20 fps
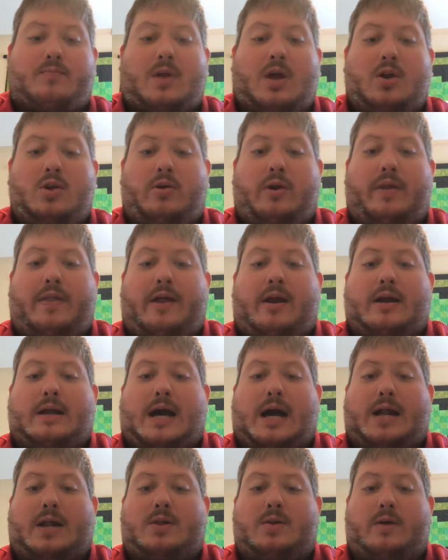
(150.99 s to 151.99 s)
Glory to thee, our
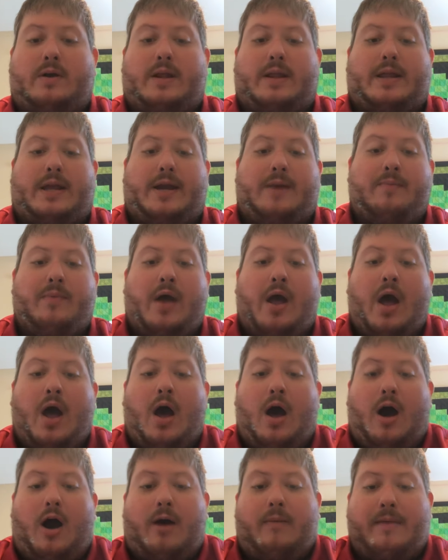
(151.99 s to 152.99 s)
God, glory to thee.
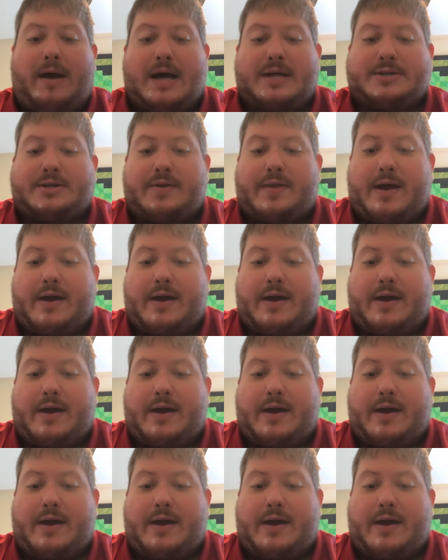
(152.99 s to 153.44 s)
O Master,